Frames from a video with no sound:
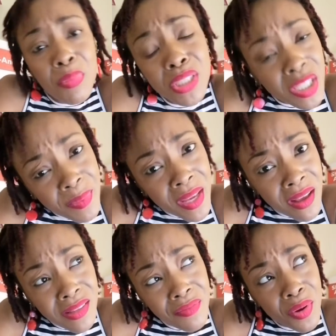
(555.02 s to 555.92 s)
But just
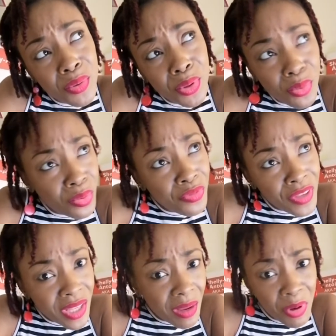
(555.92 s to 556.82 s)
because of how you
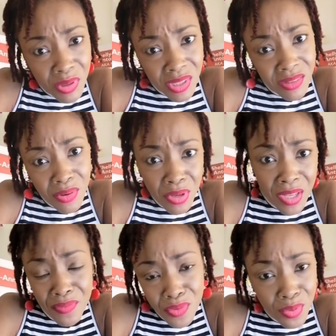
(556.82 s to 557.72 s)
feel about it,
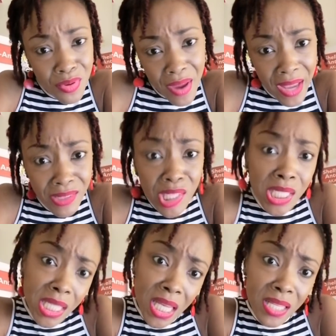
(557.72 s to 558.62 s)
don't give you the right to
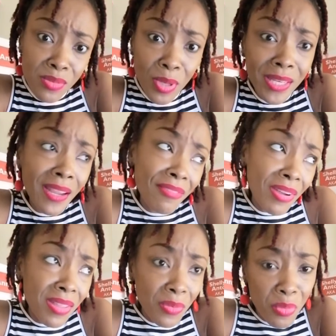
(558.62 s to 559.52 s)
dictate what
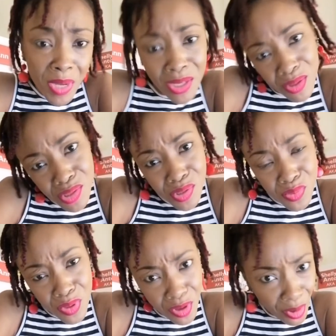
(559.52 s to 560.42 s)
every other woman
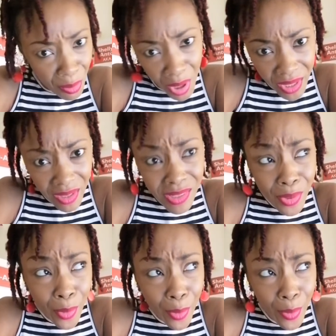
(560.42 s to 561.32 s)
does with her body.
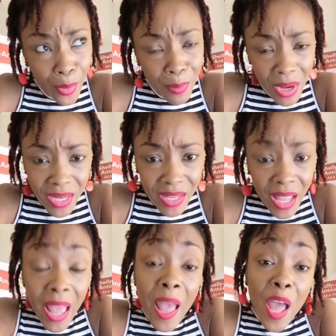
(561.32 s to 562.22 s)
It's her
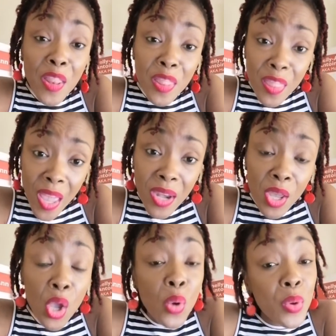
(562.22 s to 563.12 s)
body. And
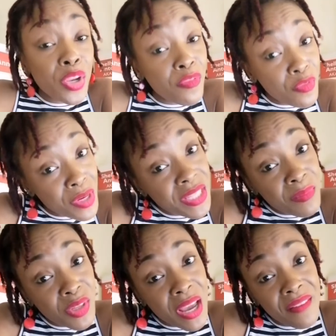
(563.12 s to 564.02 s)
then when you force
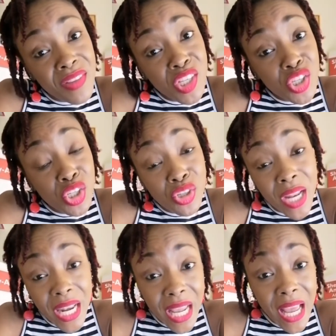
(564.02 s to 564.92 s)
them to have these
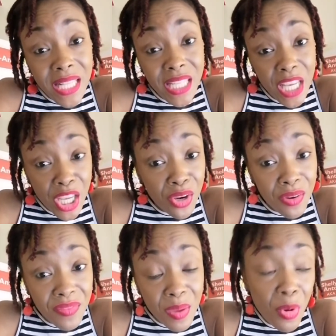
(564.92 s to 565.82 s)
children and they can't take
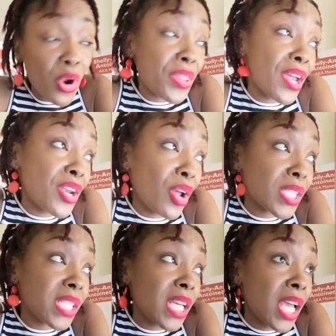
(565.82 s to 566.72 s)
care of them, or they're
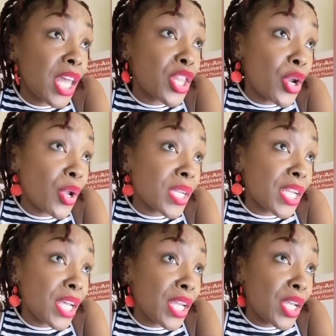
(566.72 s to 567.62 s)
not
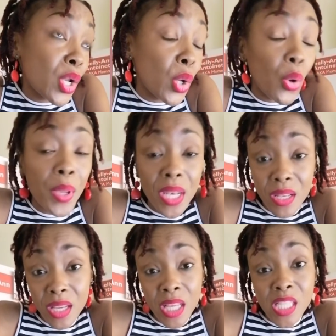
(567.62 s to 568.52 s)
the
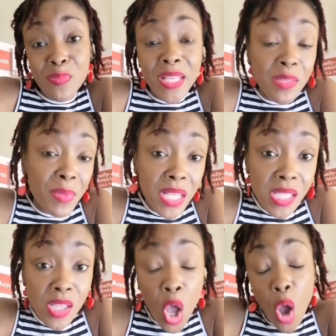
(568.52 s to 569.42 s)
glowing
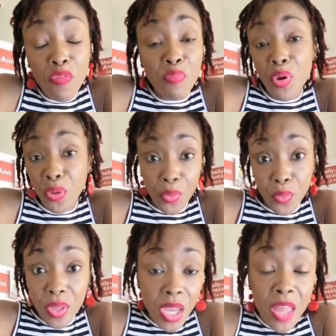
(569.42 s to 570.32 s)
specimens of
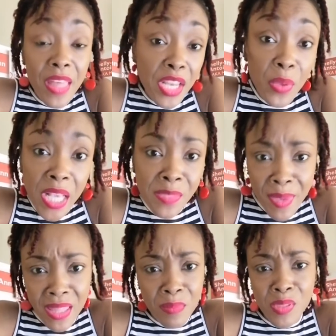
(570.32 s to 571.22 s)
motherhood that you
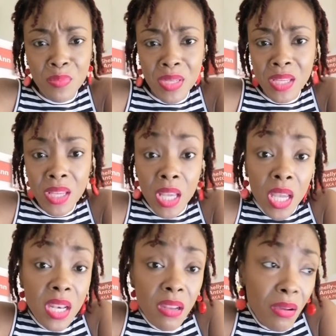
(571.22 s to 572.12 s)
expect them to be,
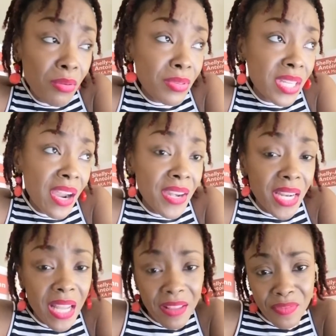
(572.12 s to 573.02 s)
no, they are
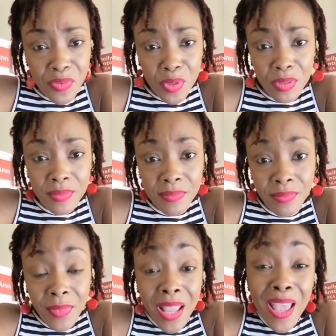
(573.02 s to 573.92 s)
neglectful.
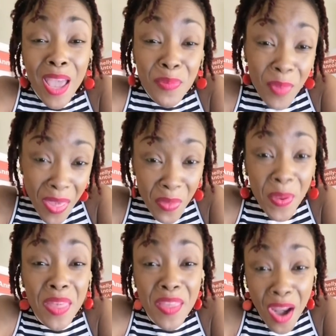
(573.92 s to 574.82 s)
And by
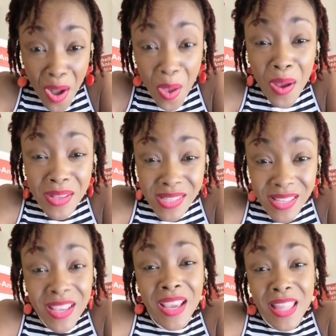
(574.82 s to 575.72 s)
the way, there are
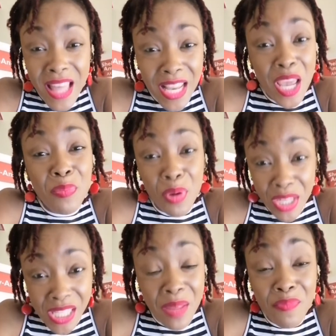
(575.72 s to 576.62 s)
laws that can
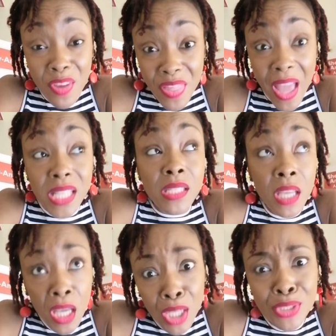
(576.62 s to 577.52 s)
punish them for that
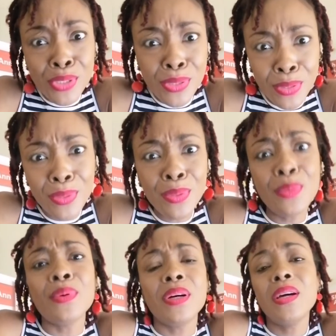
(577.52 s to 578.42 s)

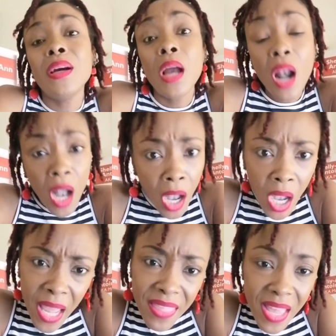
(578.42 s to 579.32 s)
too.
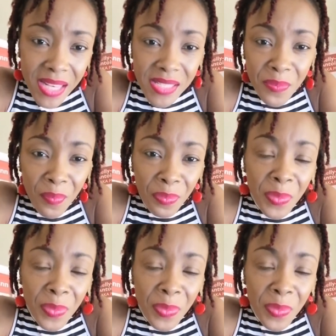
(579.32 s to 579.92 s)
Look at that.